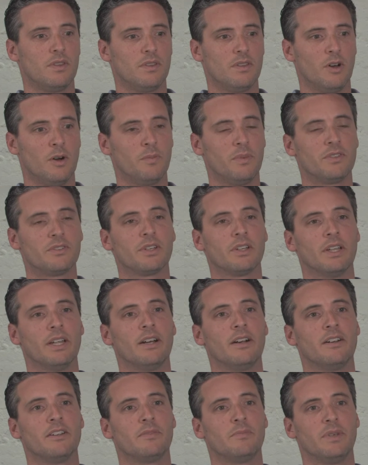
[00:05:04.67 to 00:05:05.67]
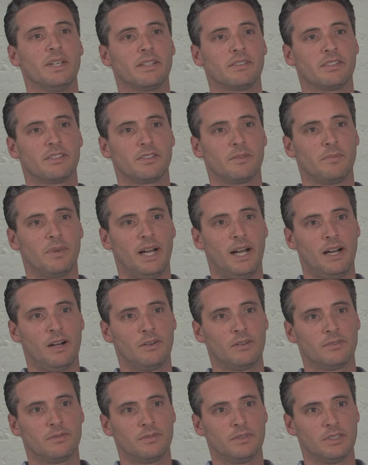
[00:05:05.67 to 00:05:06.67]
Open Solaris being such a
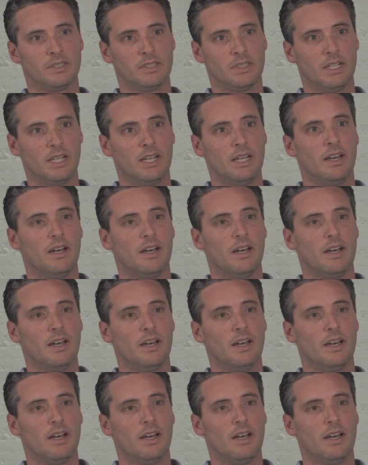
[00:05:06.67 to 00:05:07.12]
powerful